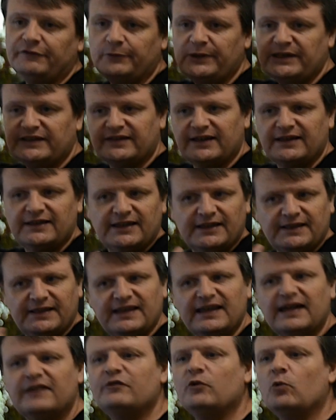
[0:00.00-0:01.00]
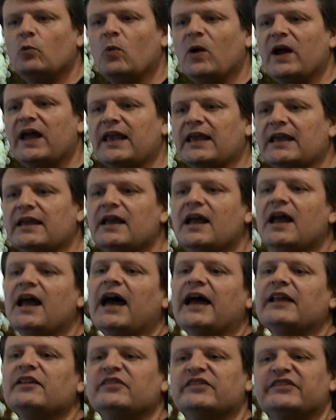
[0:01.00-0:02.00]
If we take it the other
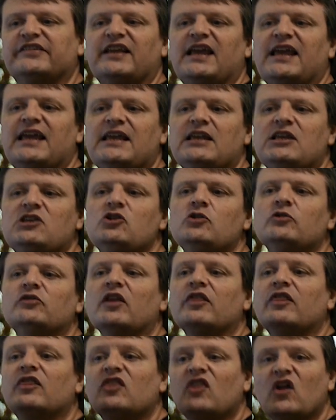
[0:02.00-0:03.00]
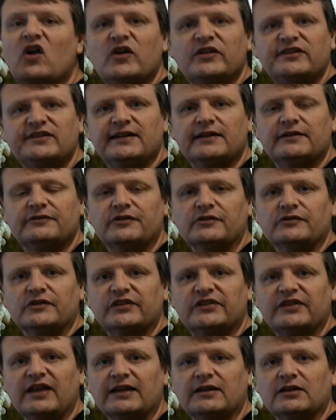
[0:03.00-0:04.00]
way and say use a 1/30th
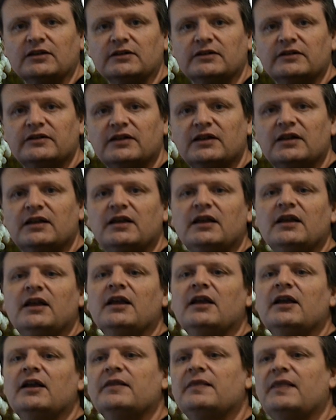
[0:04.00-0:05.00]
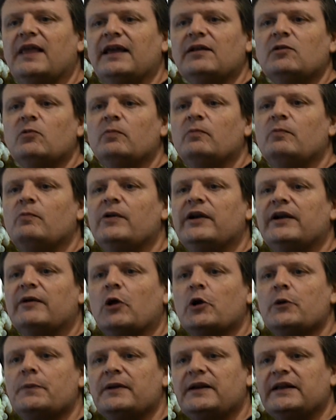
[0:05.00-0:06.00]
of a second, then
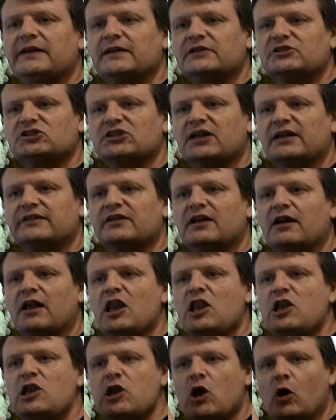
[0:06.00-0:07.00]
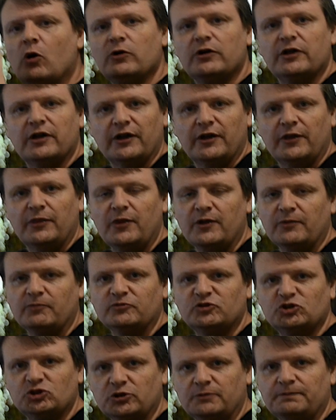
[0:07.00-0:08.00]
we're opening the shutter longer
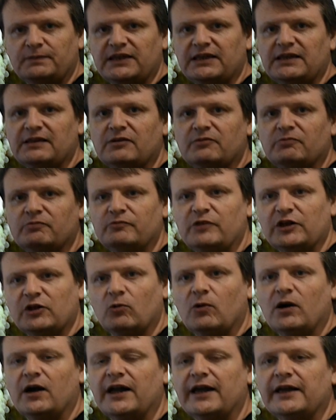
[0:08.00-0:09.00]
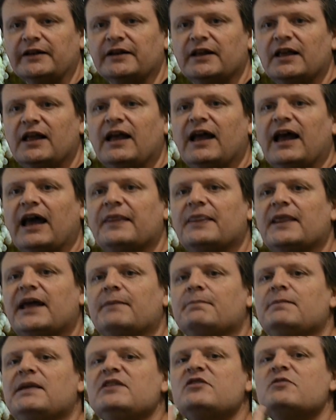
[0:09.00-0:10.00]
than should be required,
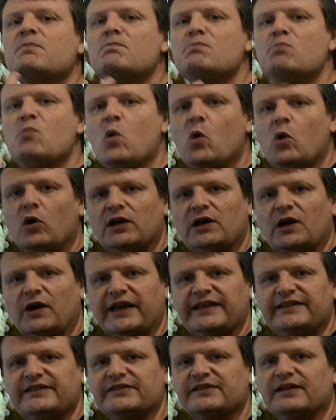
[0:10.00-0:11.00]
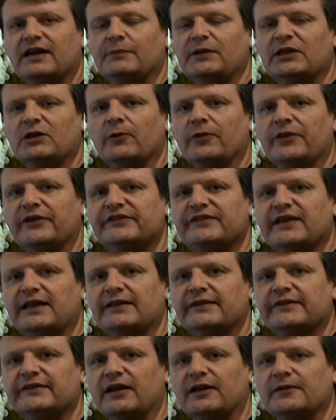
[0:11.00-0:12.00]
and that means more light is coming on the
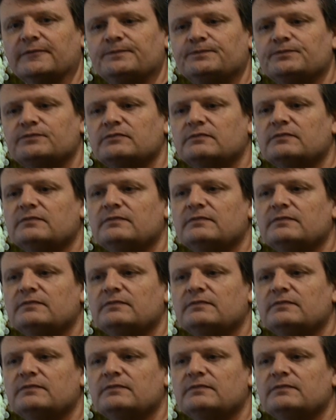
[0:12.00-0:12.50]
sensor.